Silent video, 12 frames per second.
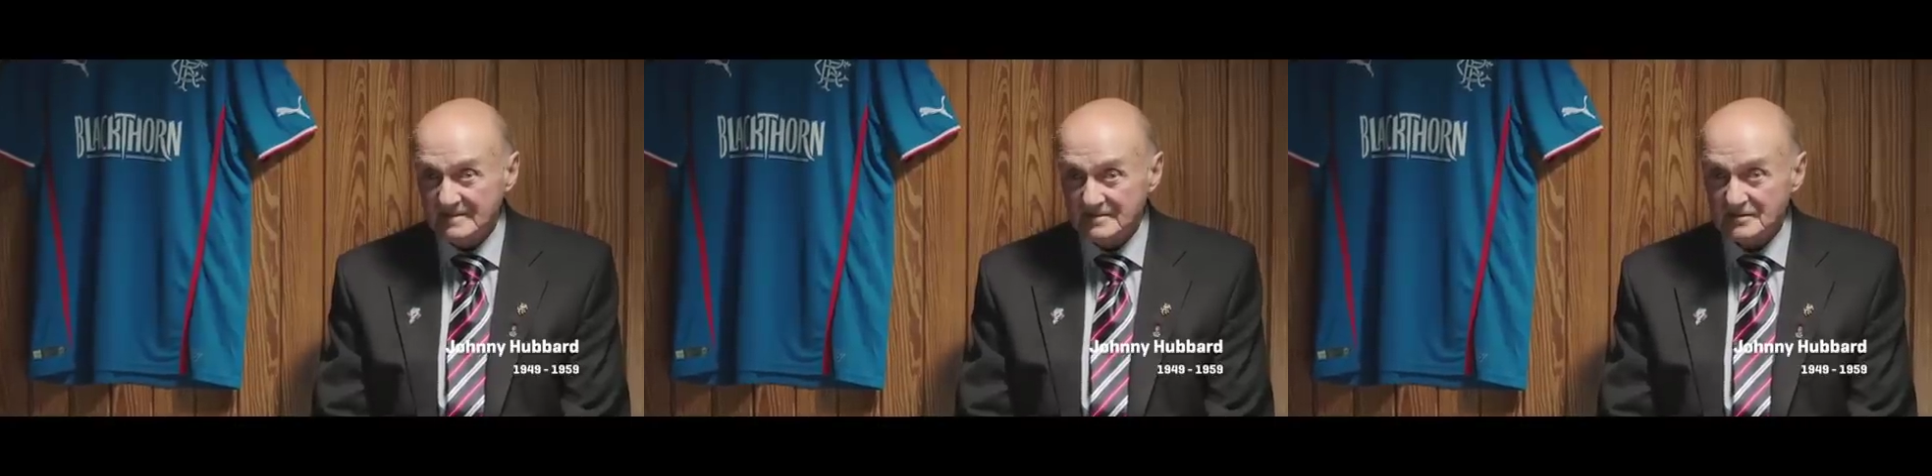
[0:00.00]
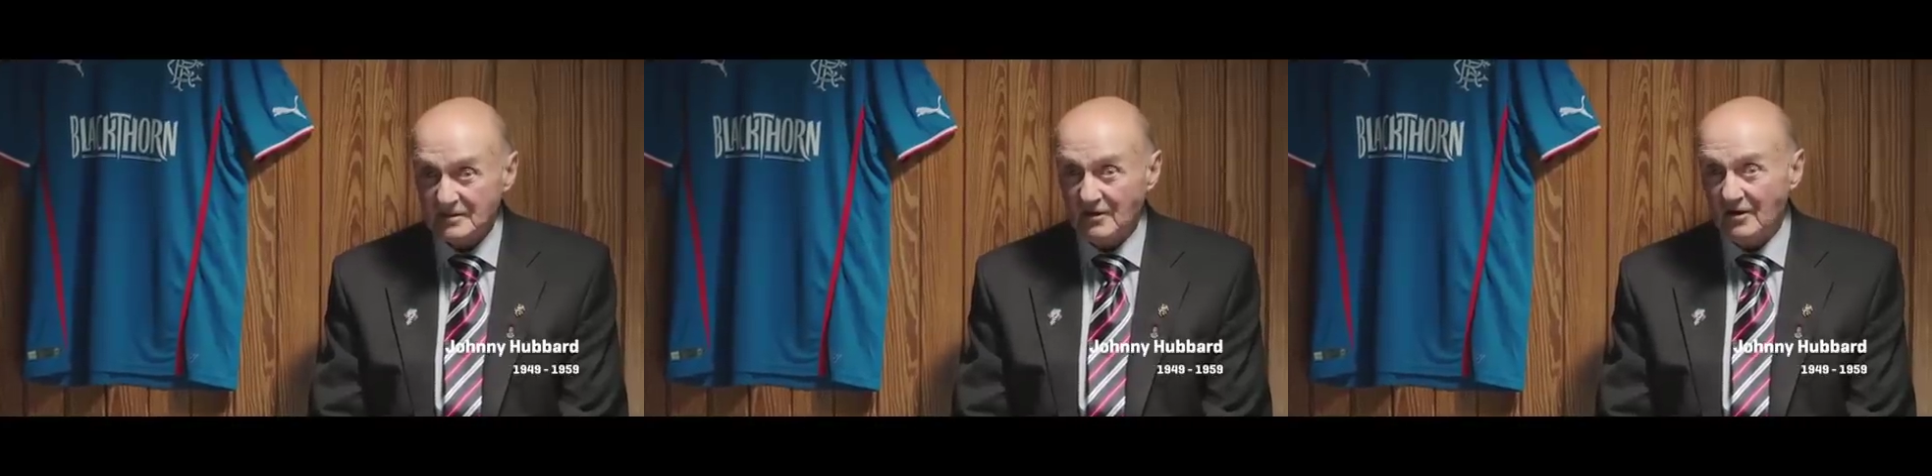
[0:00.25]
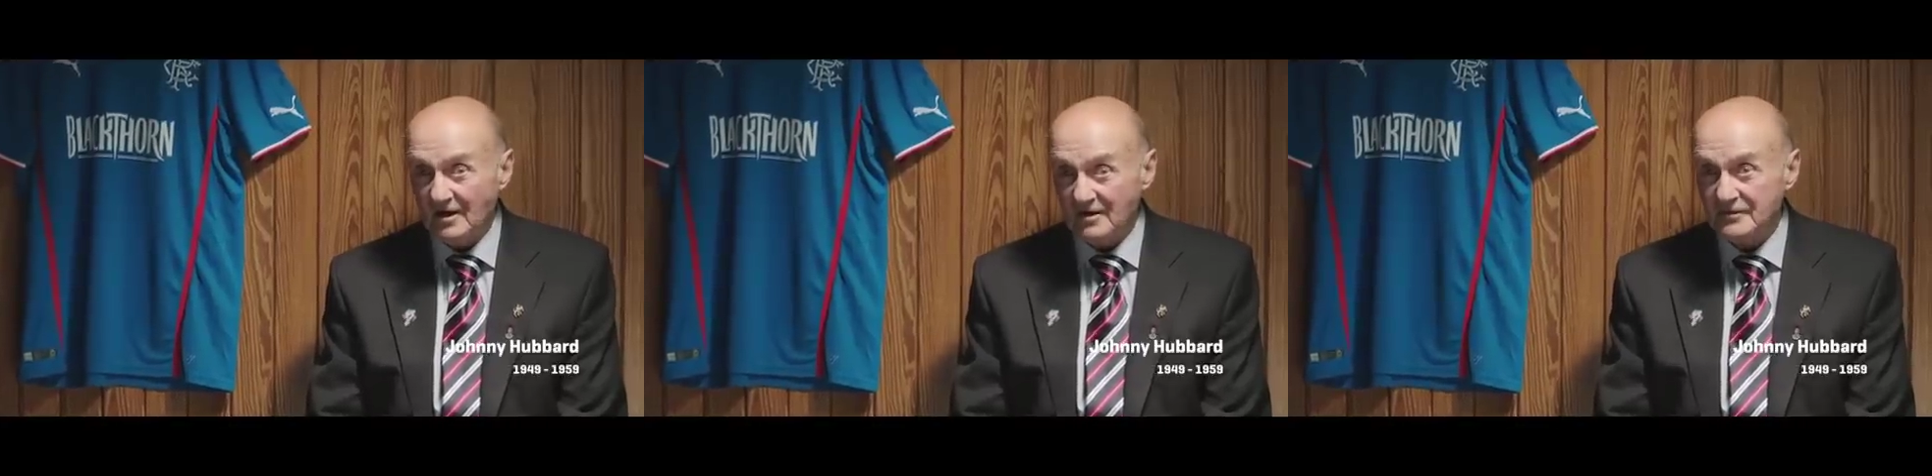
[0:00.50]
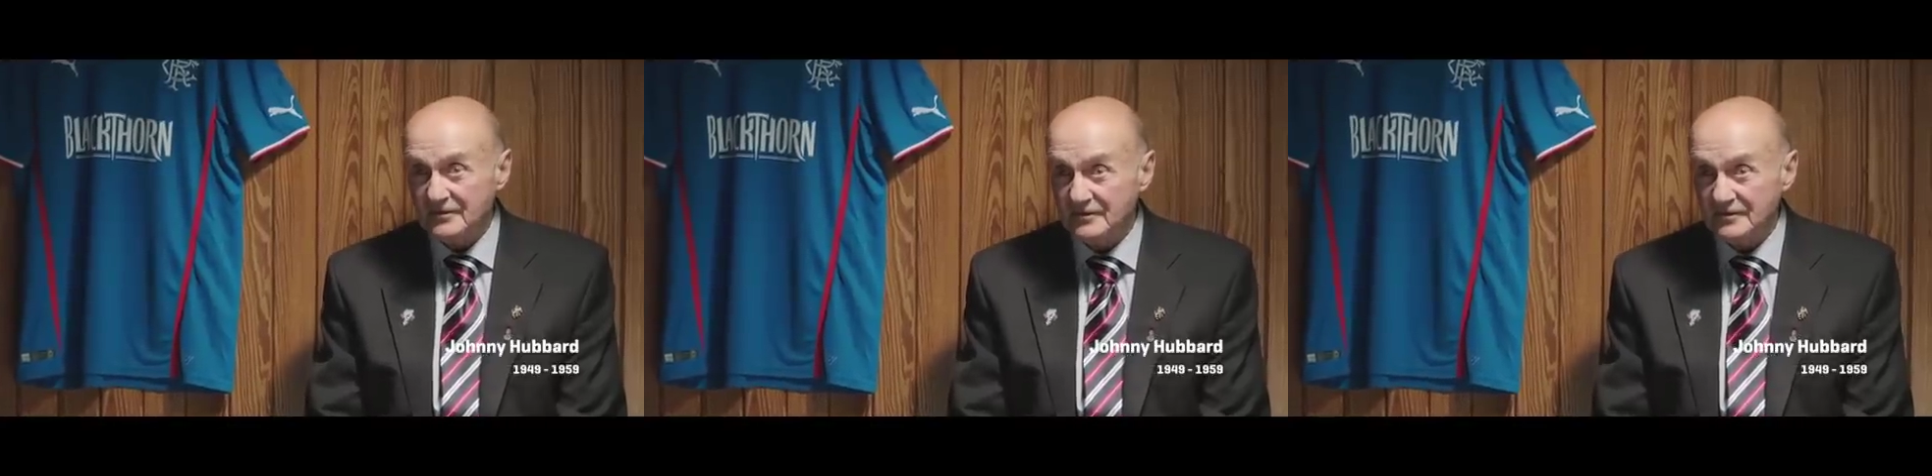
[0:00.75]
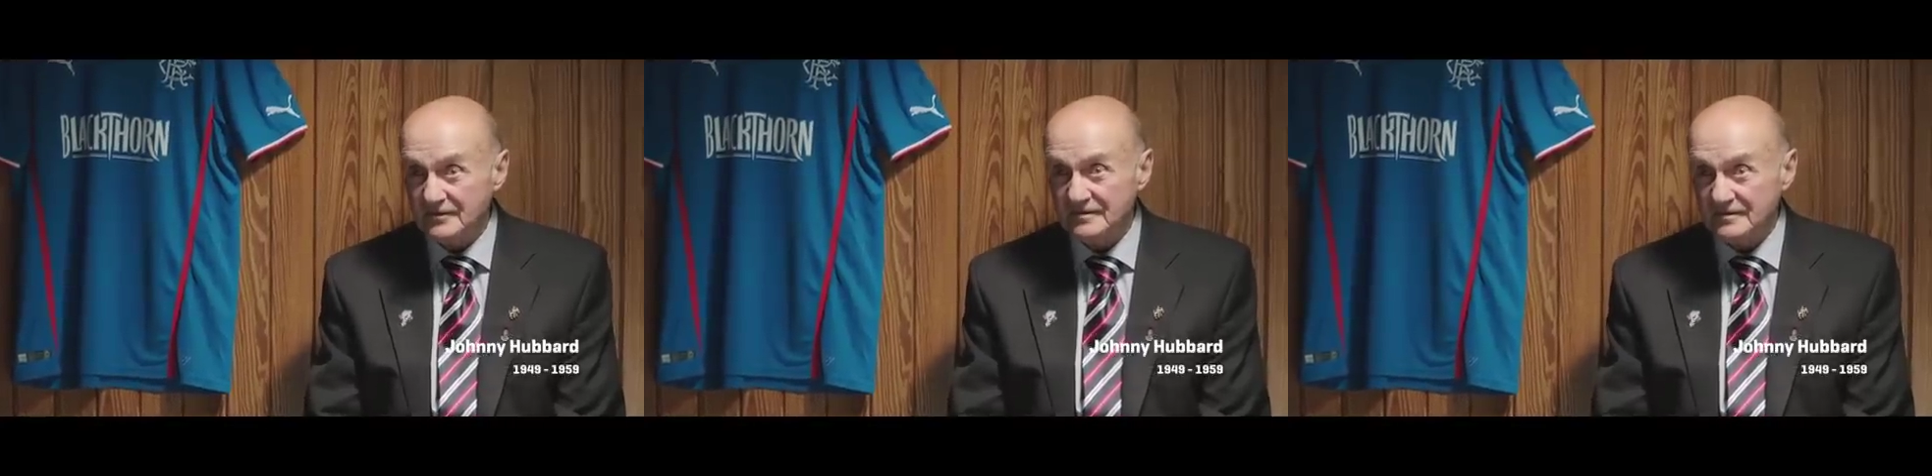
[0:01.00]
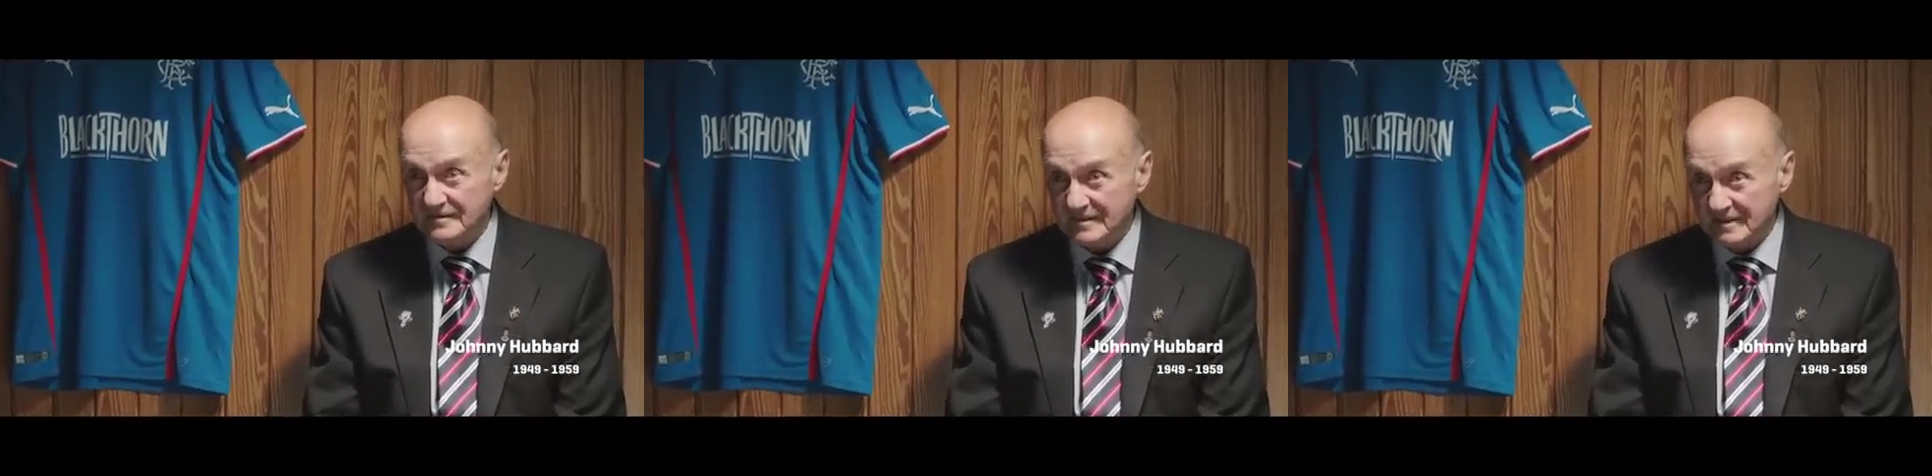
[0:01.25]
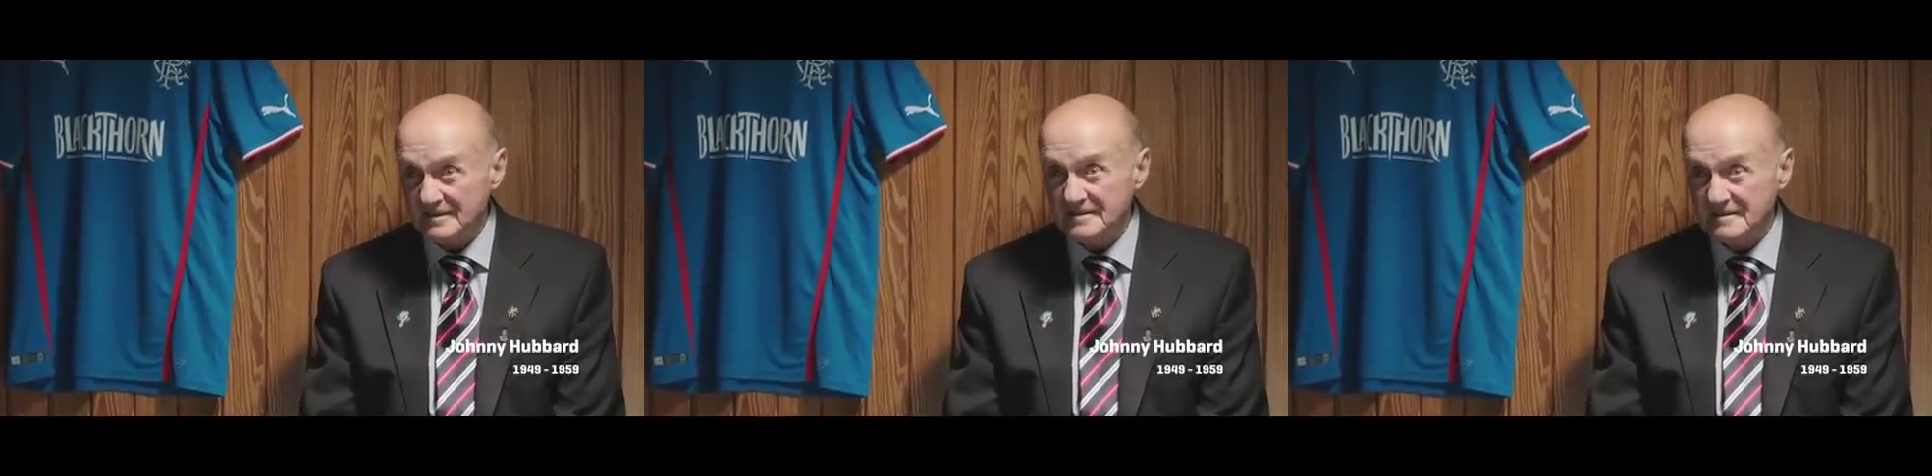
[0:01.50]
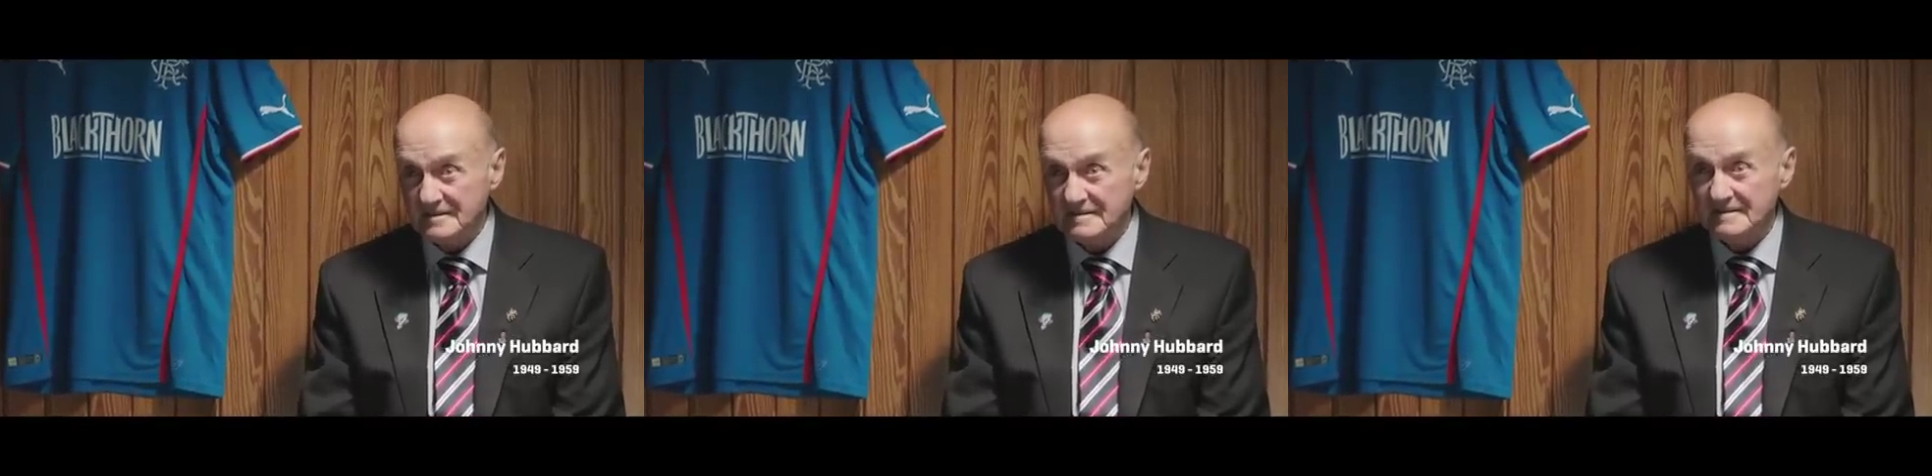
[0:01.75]
So I
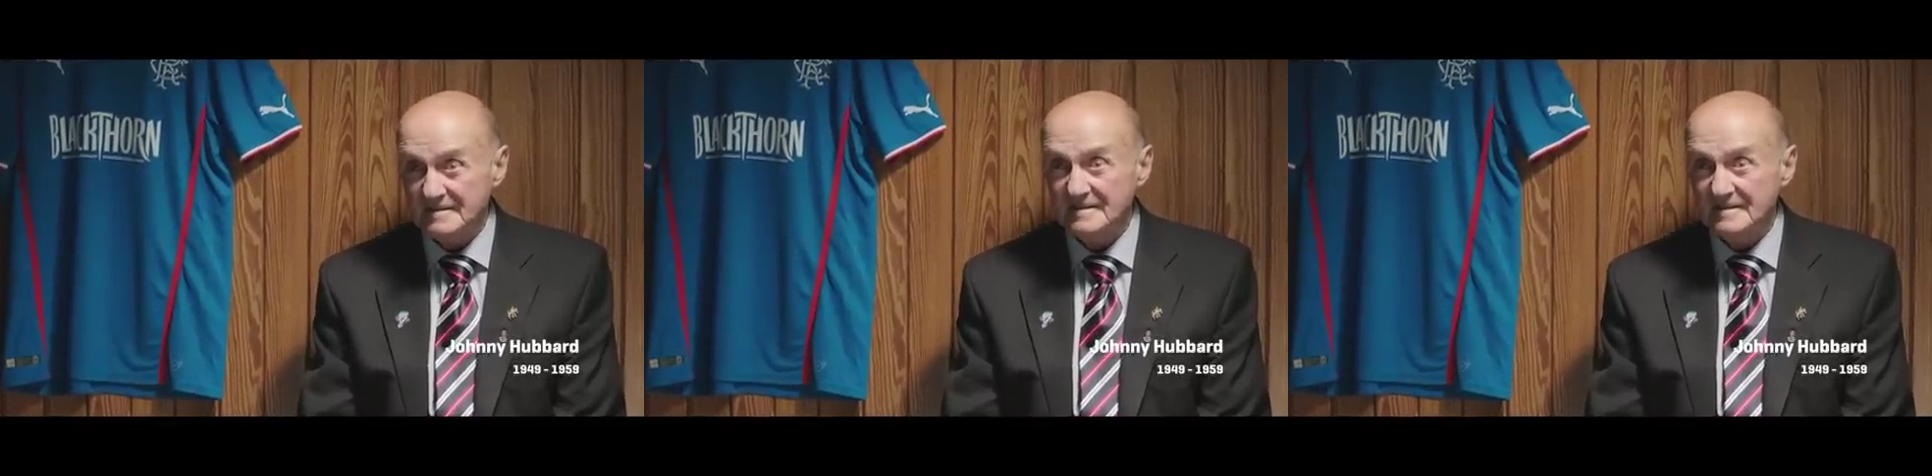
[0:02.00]
think